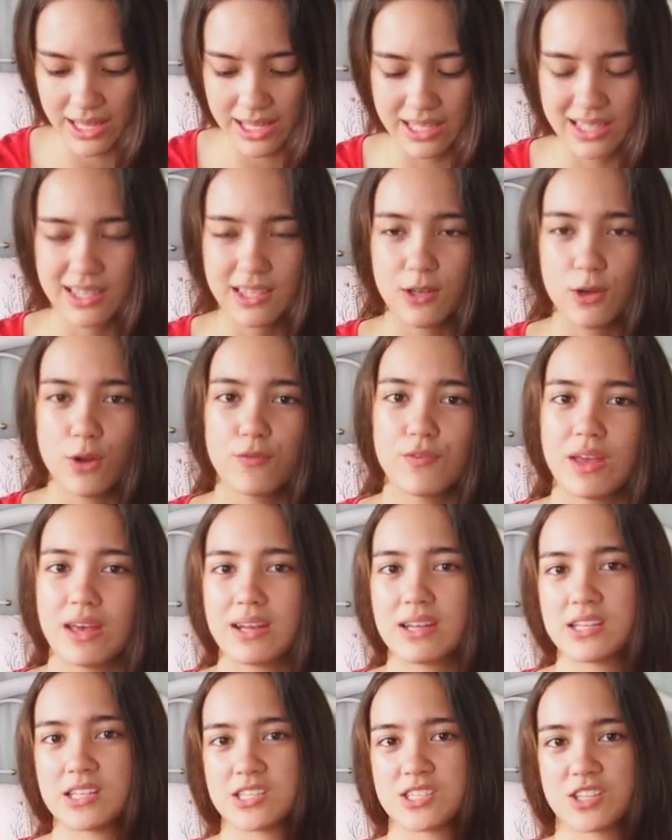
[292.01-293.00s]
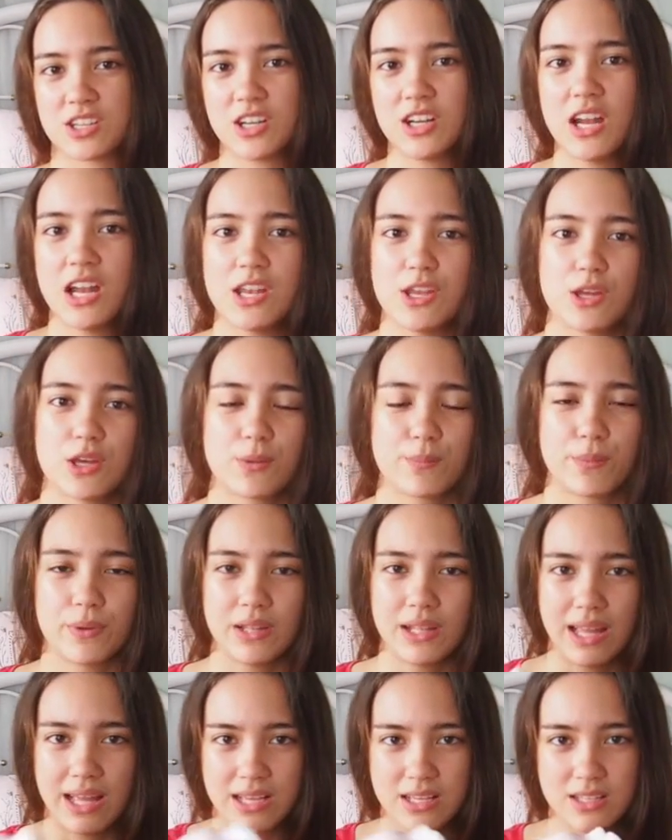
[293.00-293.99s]
Like, you know, if you had a dessert and you could
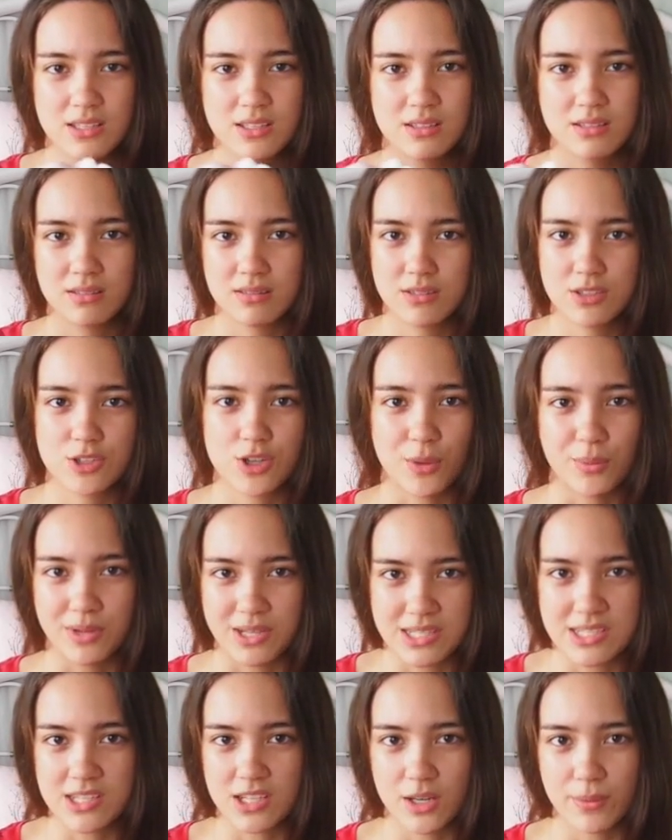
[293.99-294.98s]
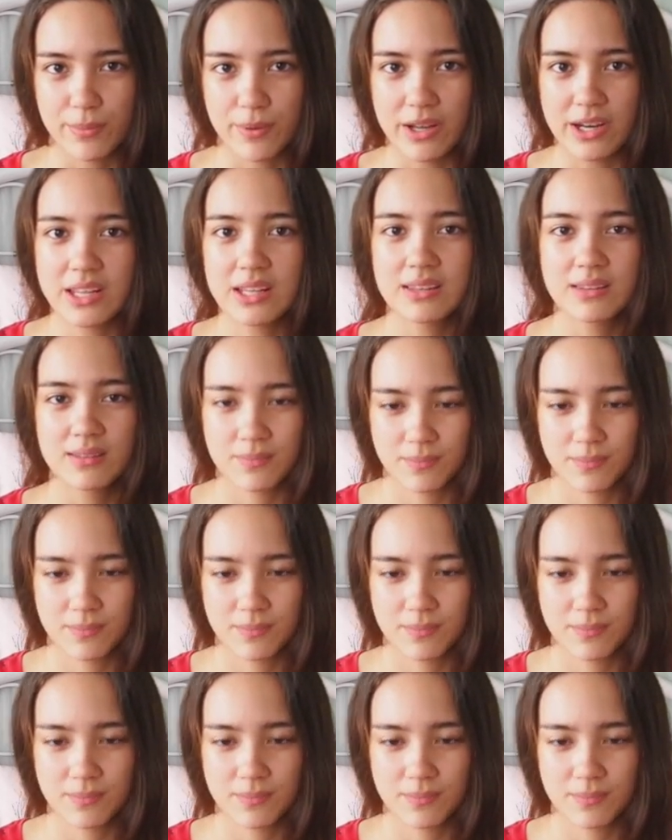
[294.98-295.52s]
put like strawberry syrup on it,